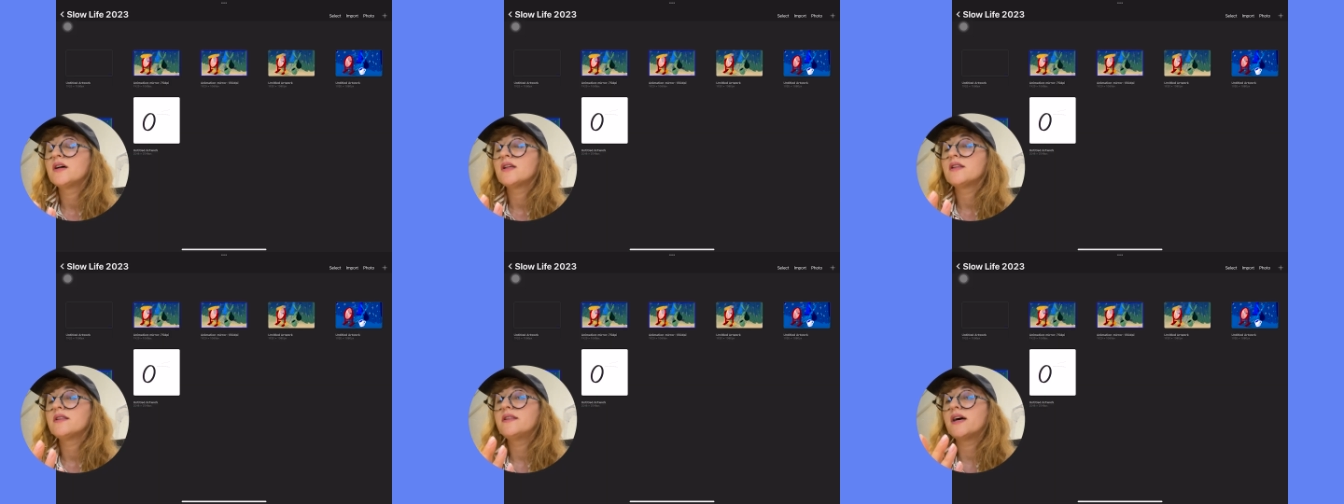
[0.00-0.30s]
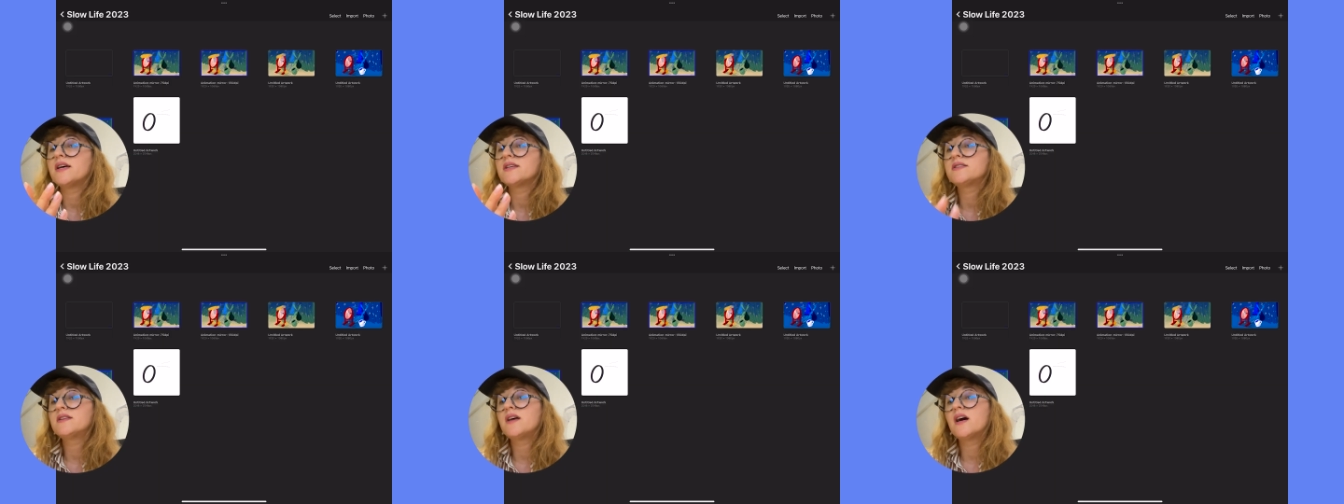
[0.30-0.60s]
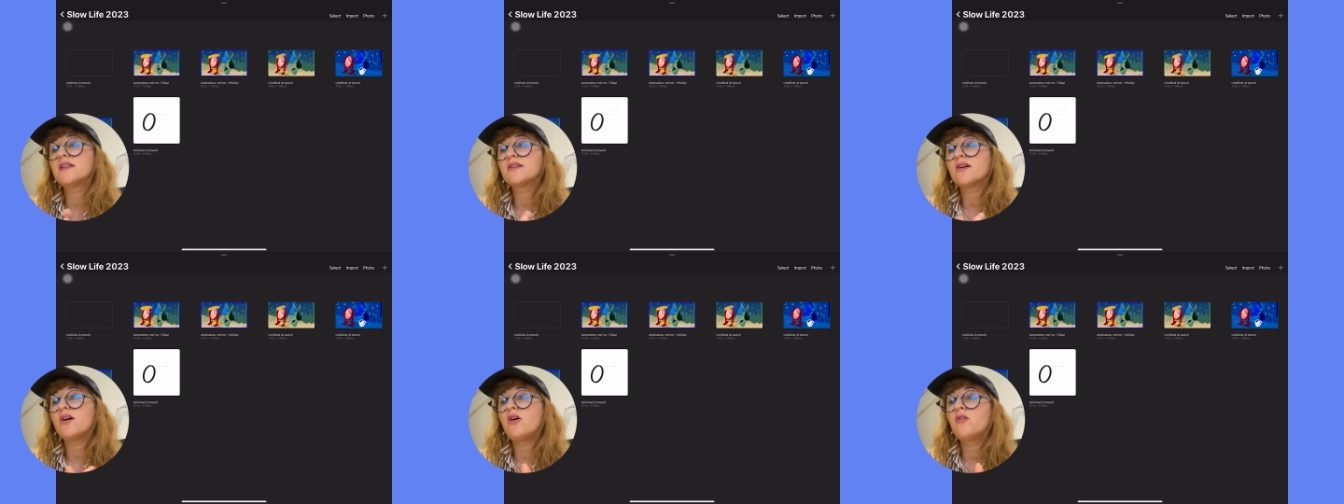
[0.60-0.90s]
does
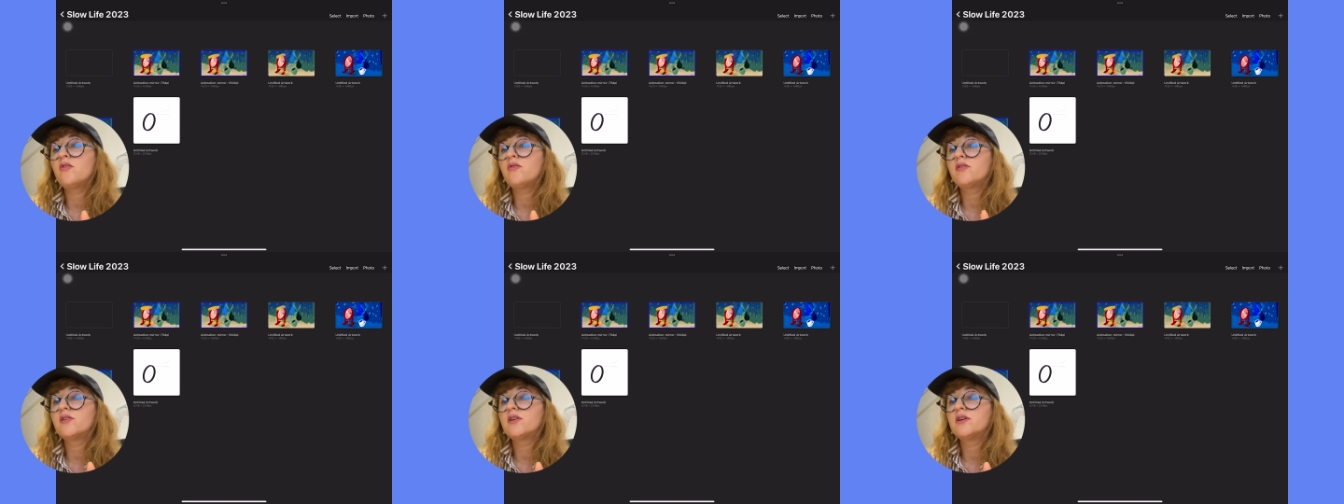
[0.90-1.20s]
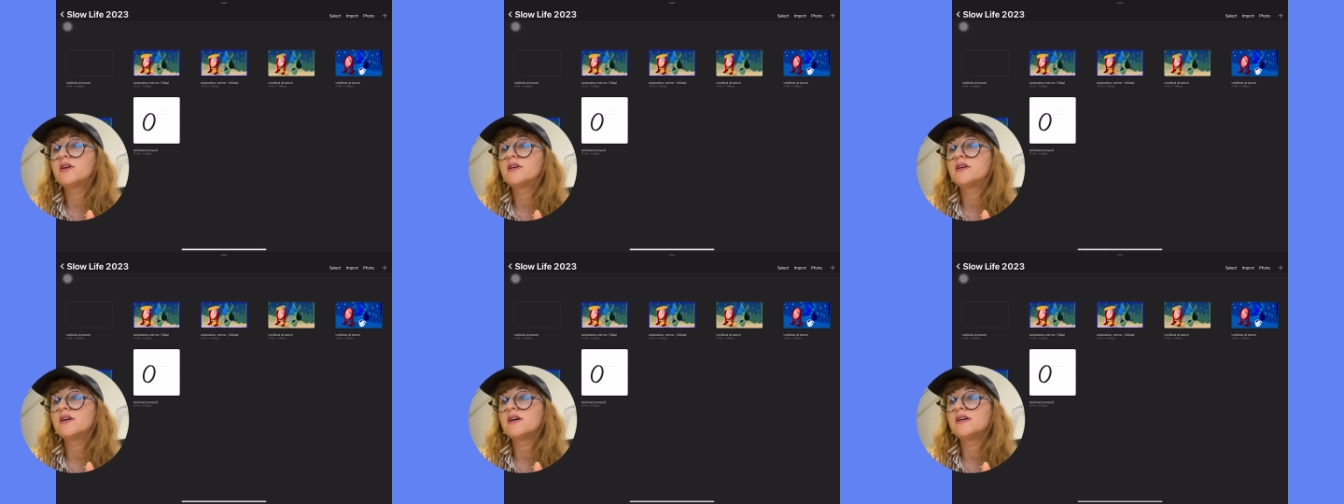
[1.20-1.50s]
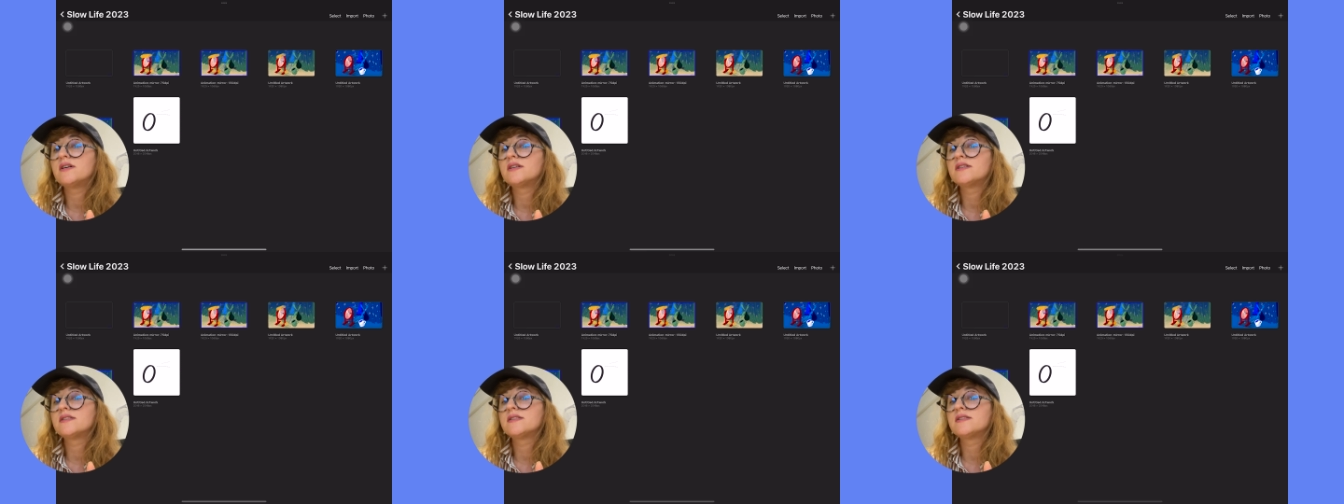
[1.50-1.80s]
not offer
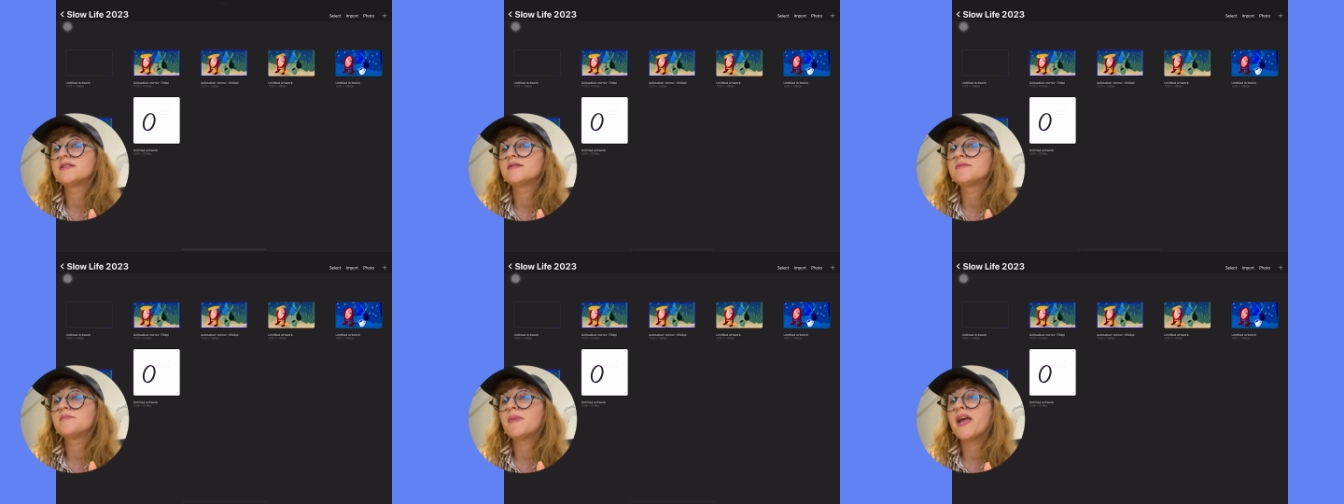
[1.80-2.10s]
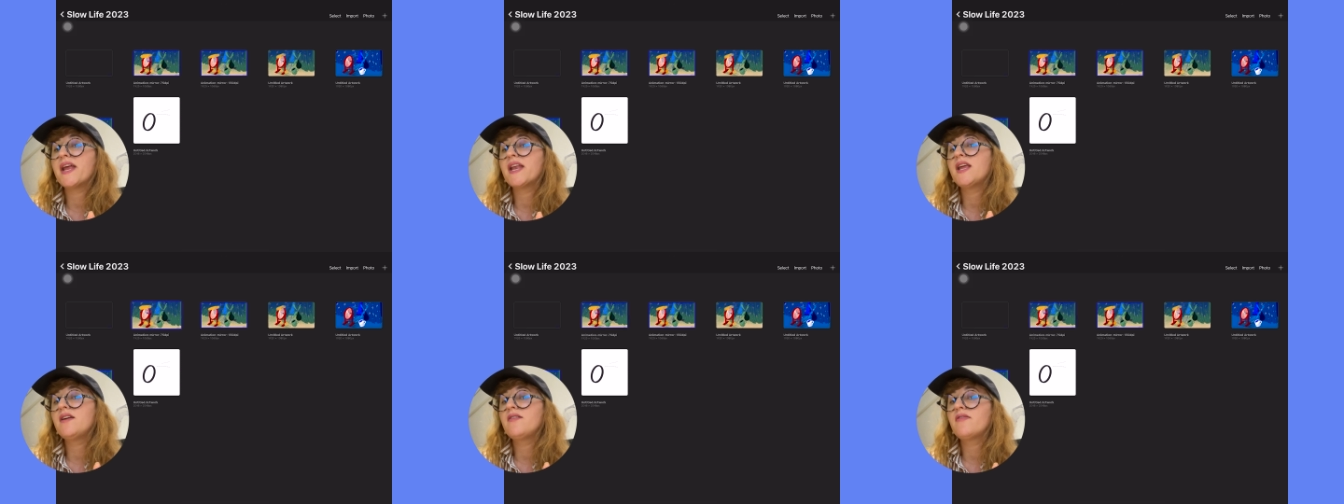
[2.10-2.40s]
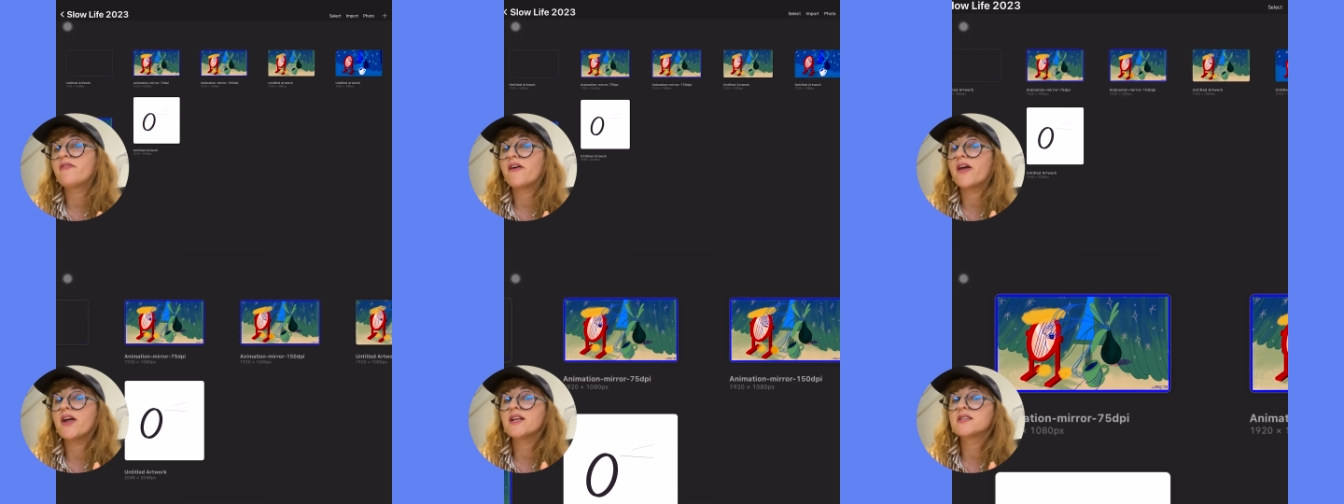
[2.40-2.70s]
as many
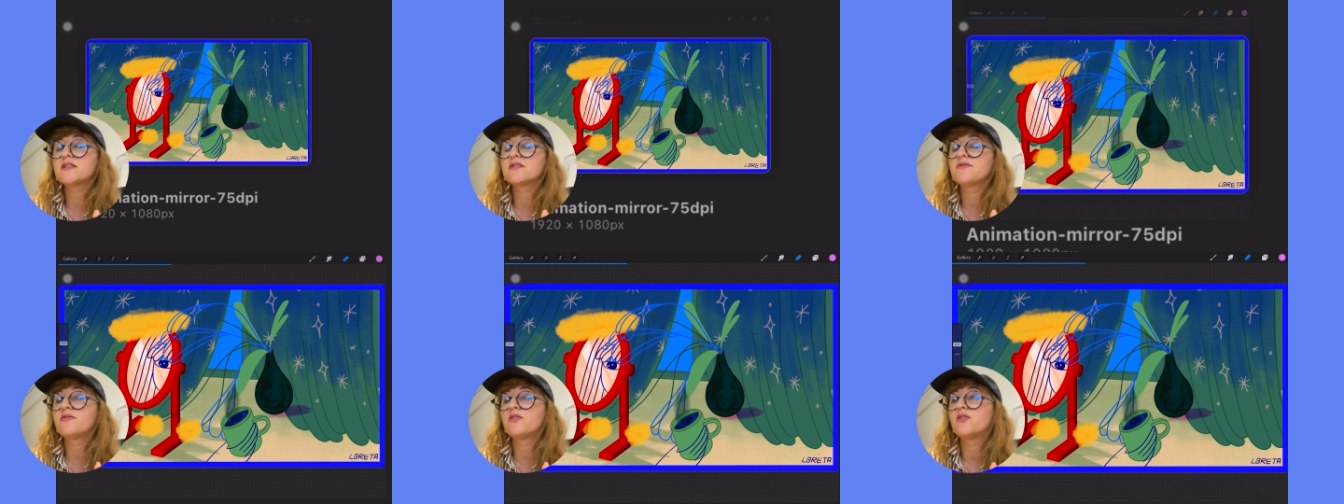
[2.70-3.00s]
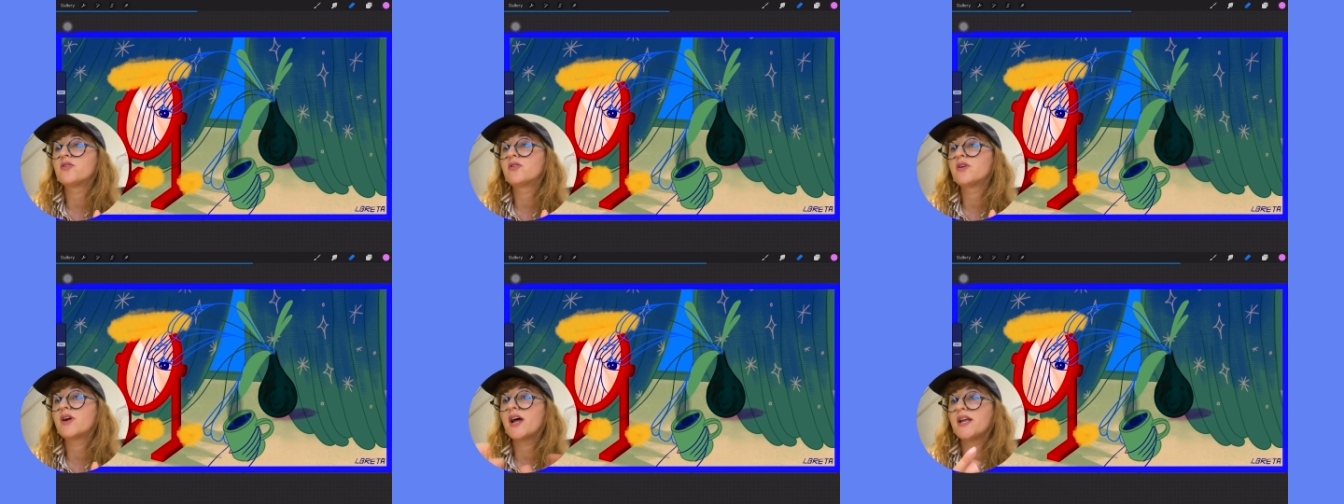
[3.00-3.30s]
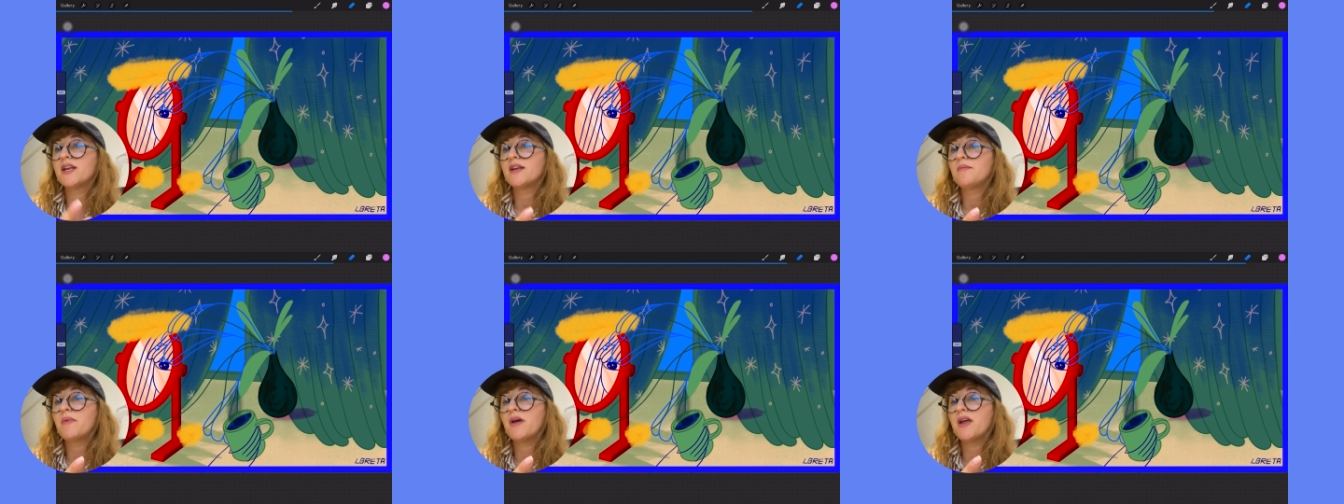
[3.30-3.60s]
effects for
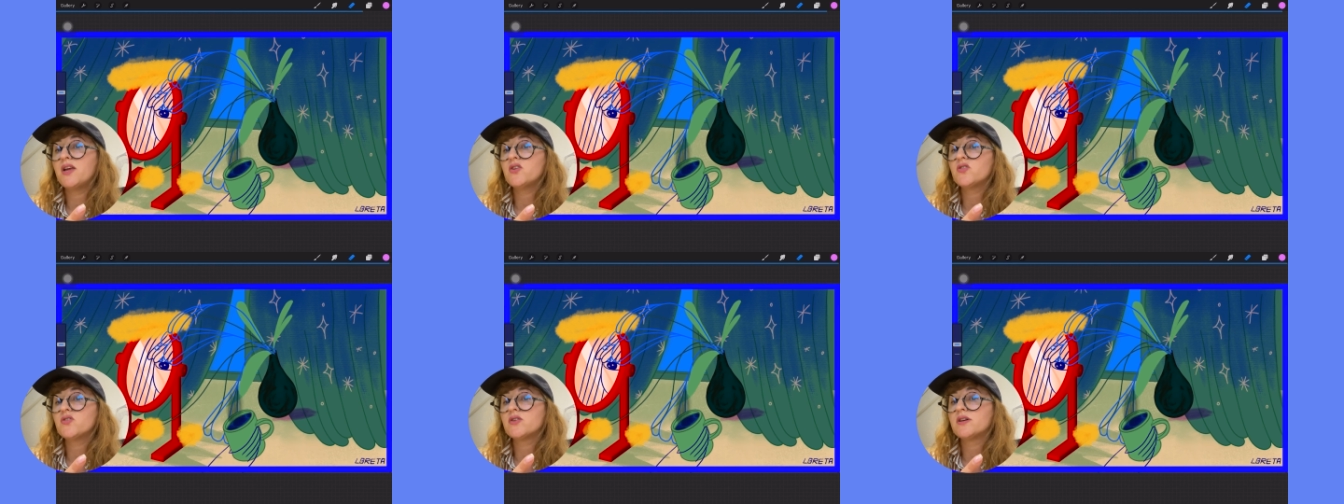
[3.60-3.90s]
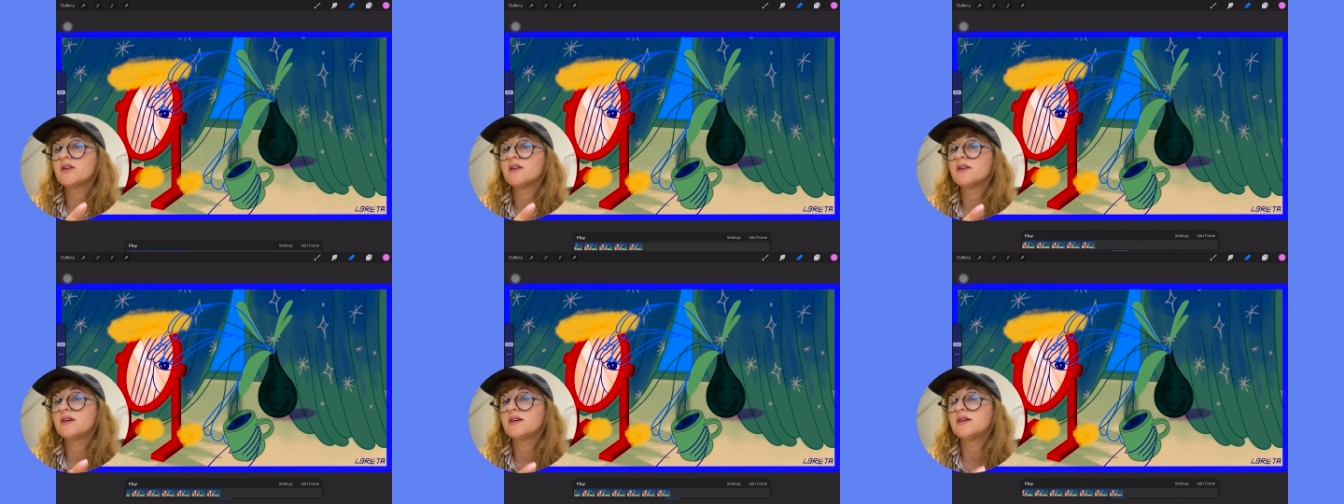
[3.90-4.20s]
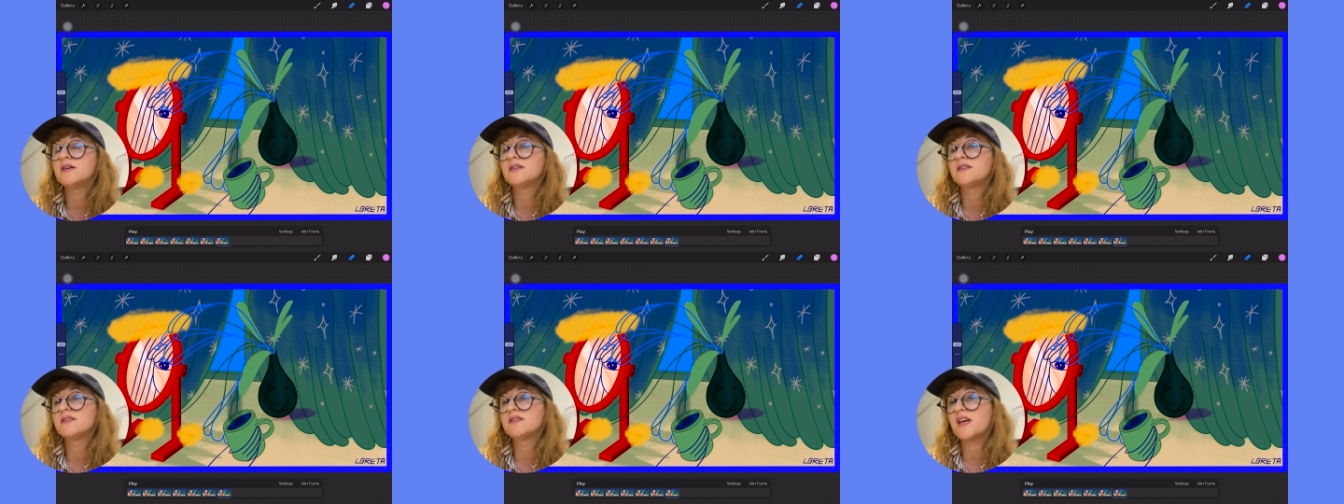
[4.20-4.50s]
animation
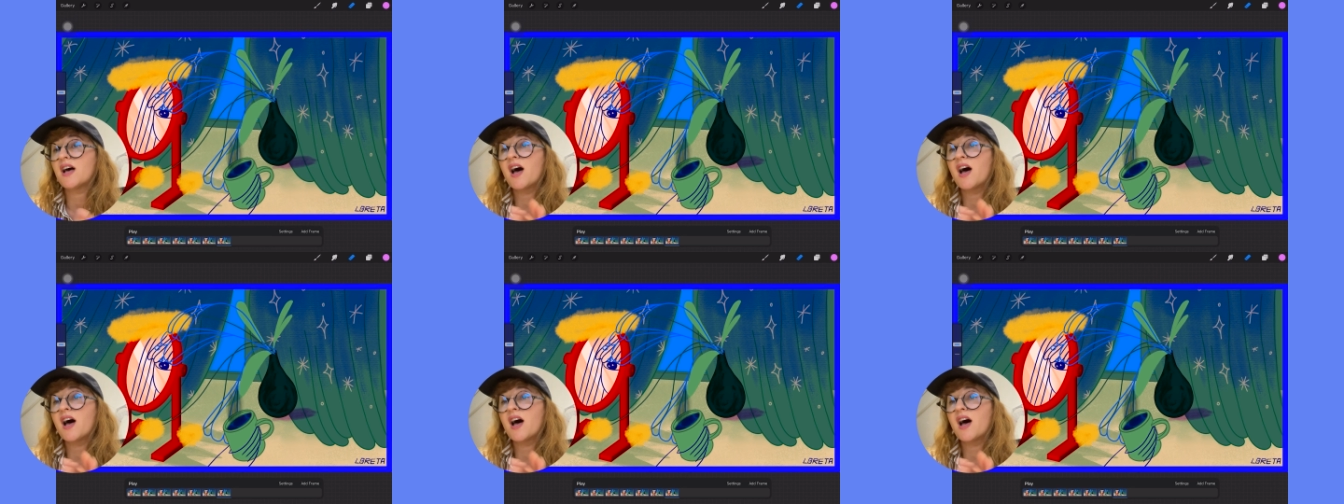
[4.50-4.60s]
as